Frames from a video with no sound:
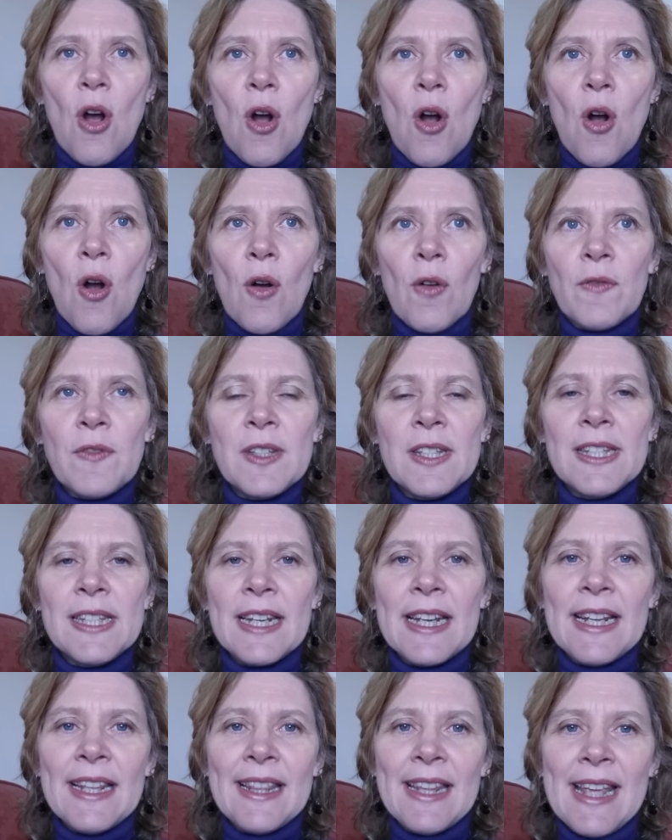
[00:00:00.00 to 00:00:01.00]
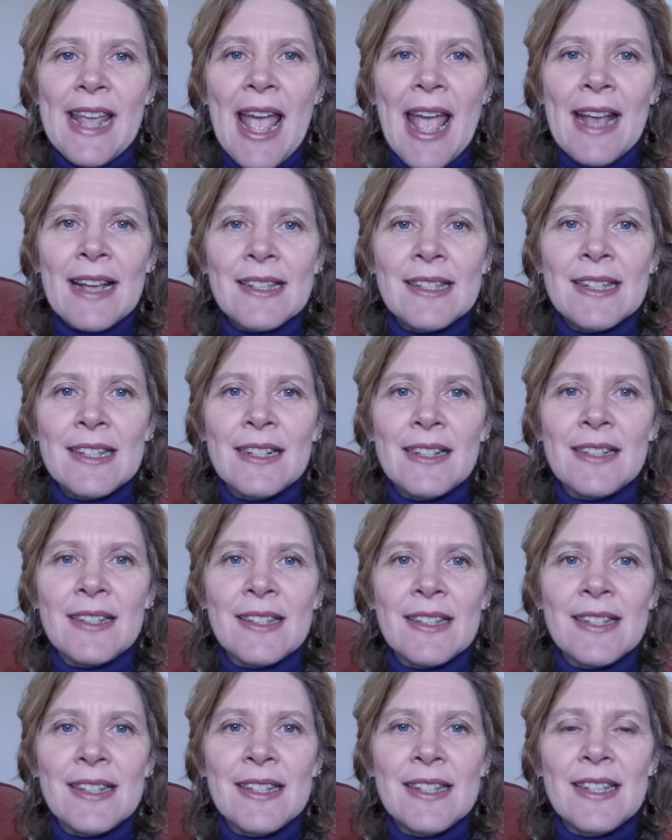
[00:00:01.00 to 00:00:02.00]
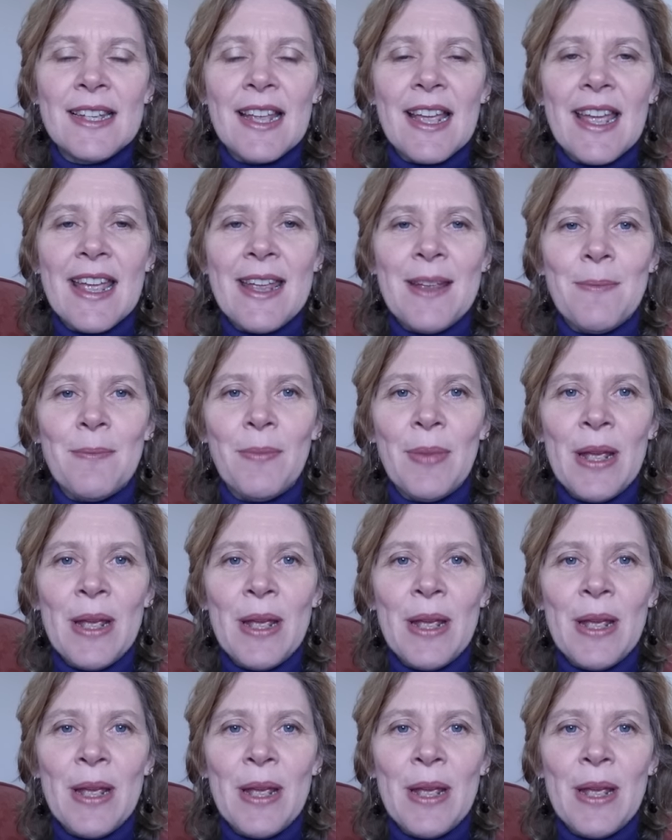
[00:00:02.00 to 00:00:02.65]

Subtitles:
of seeing the excellence in